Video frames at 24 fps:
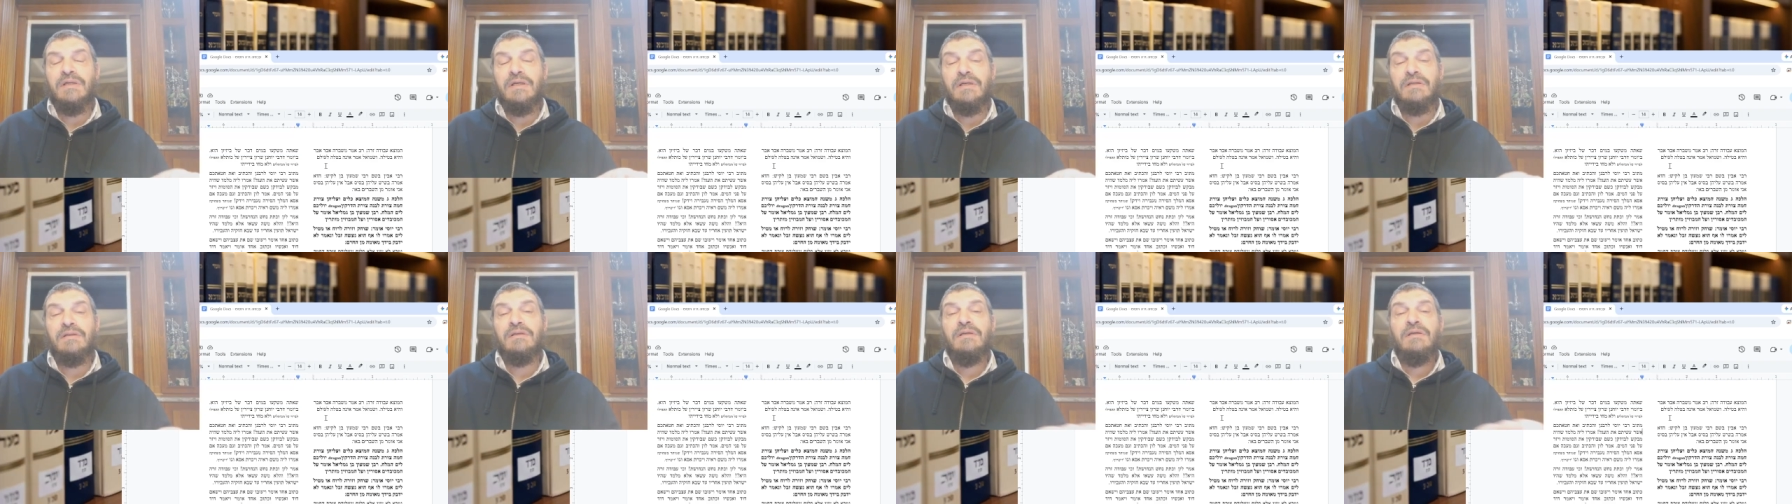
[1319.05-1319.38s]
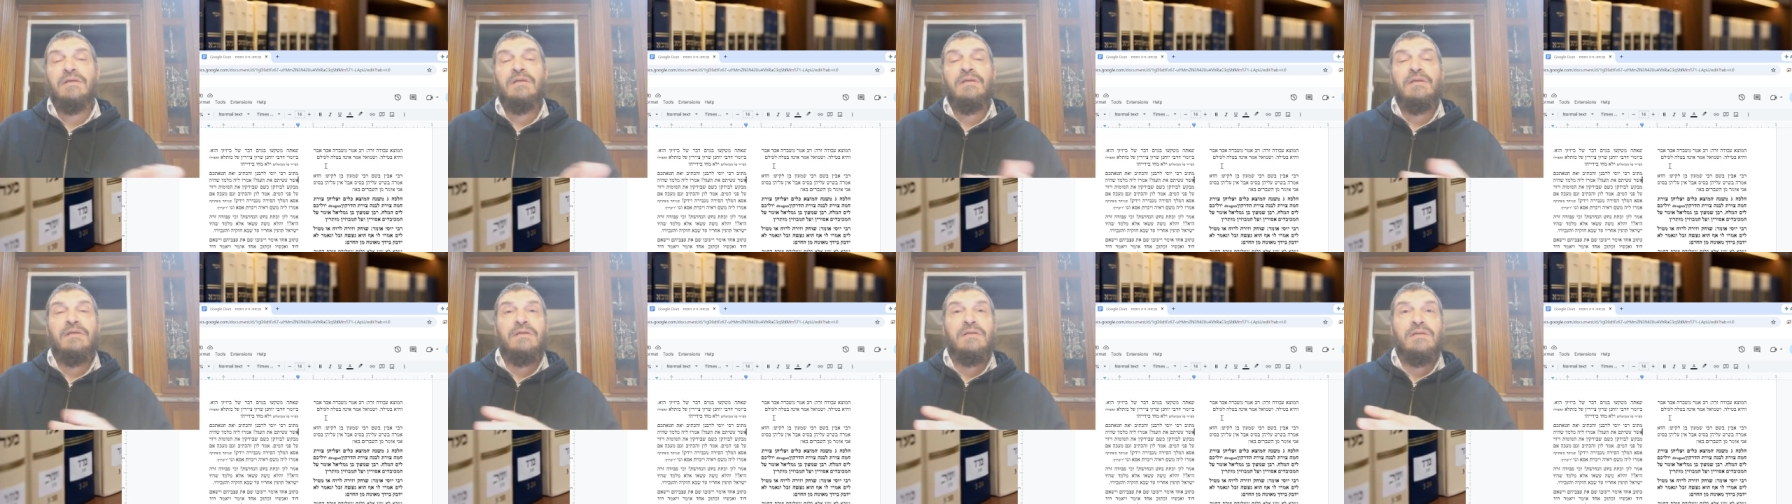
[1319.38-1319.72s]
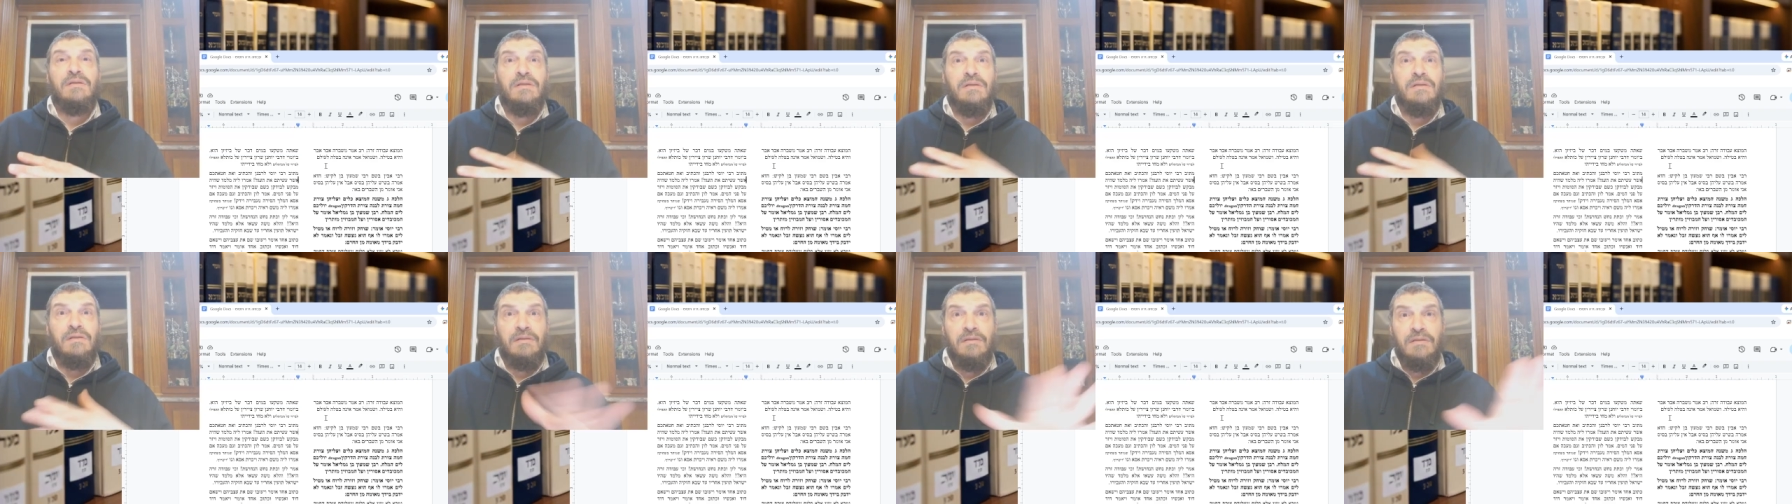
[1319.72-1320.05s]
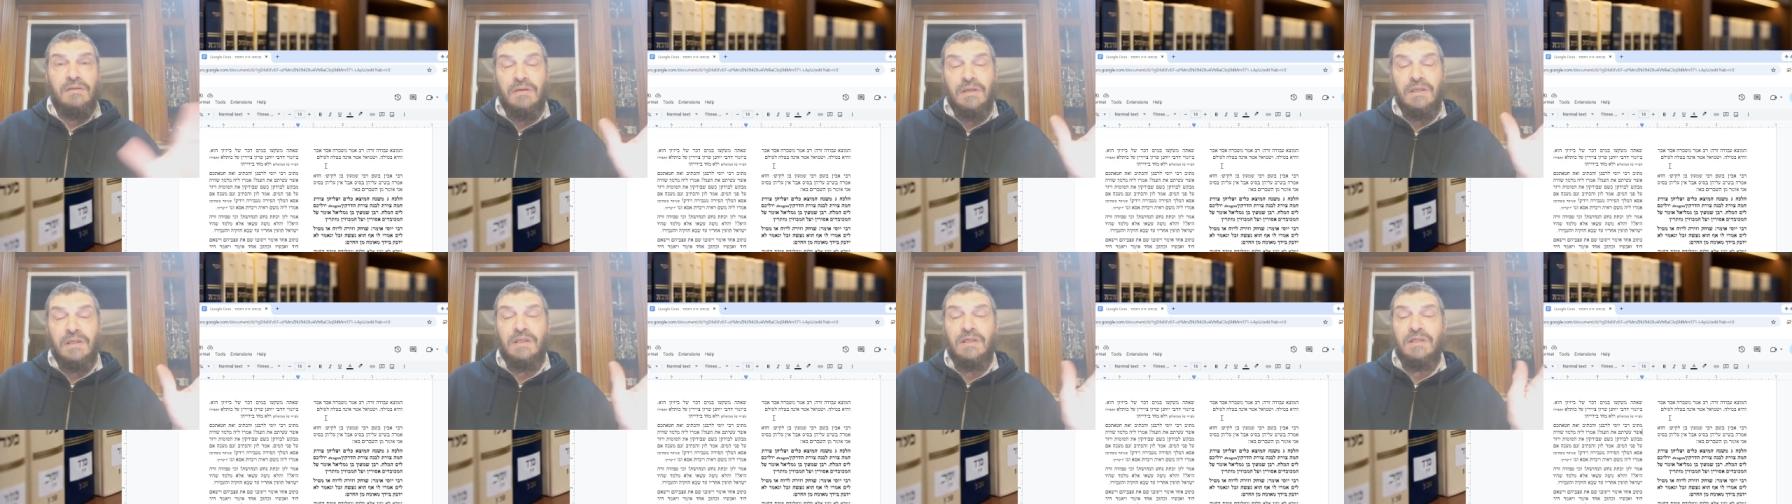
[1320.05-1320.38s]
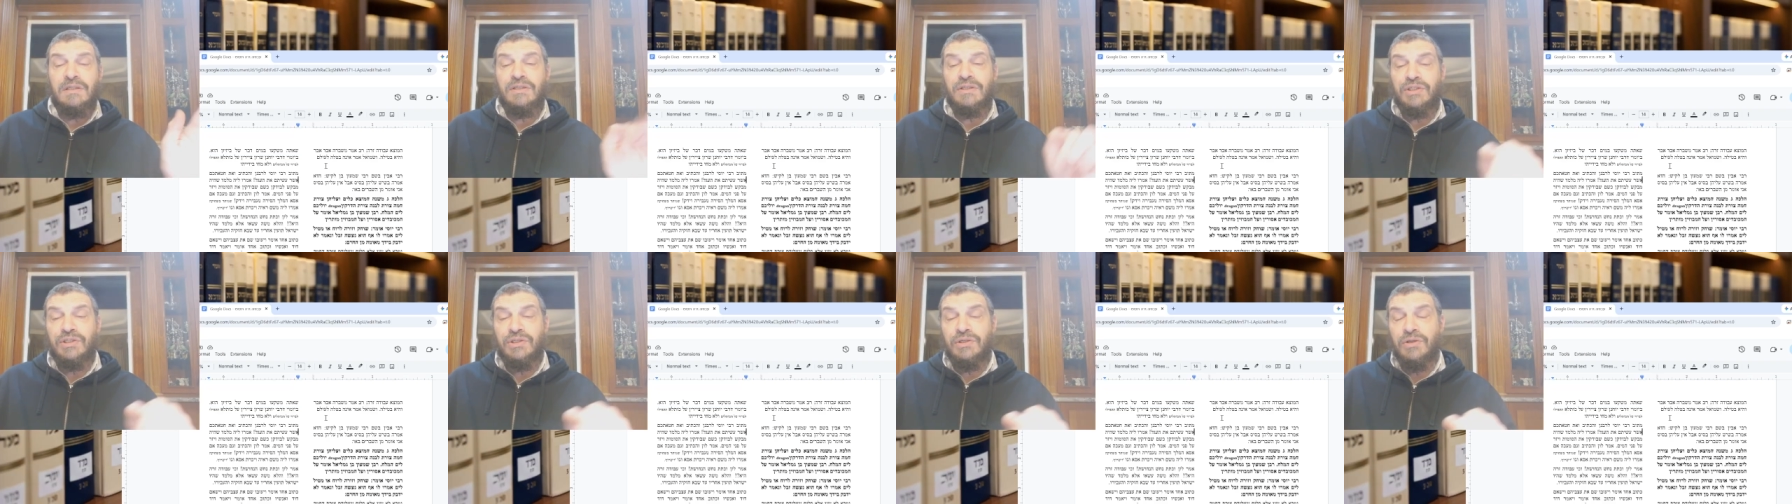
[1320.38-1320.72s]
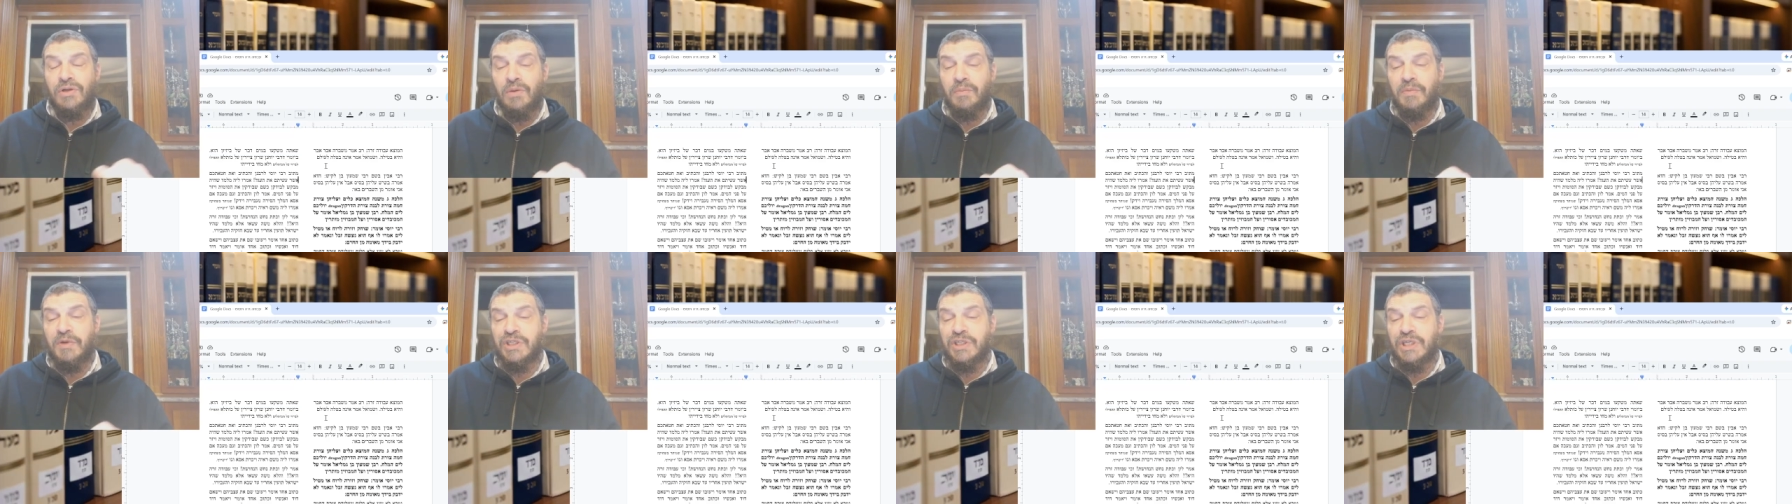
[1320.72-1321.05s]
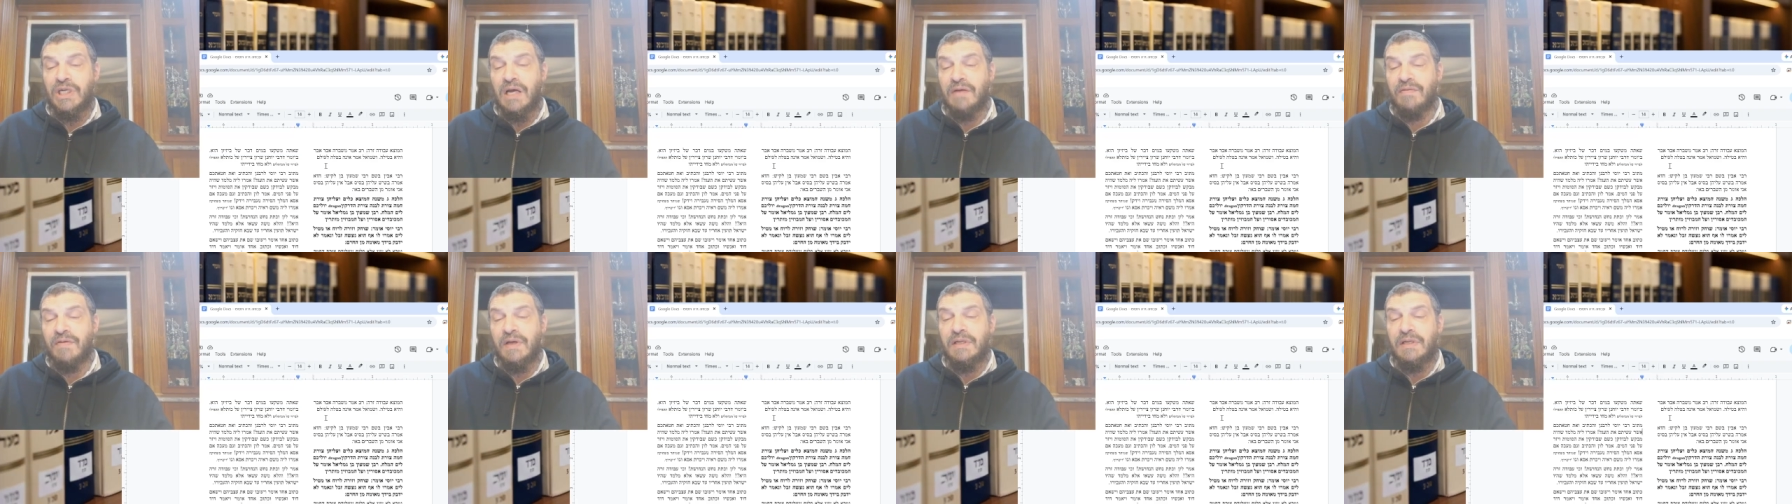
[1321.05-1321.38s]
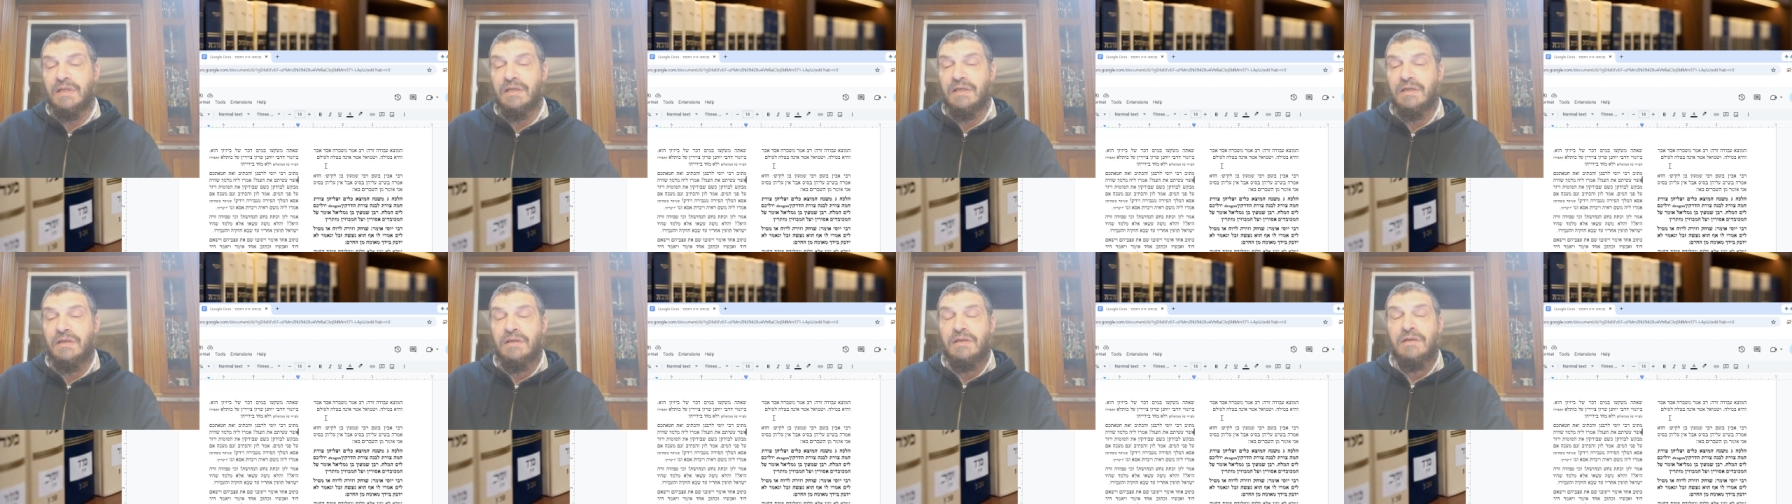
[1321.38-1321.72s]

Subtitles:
it. Like this, nobody should have any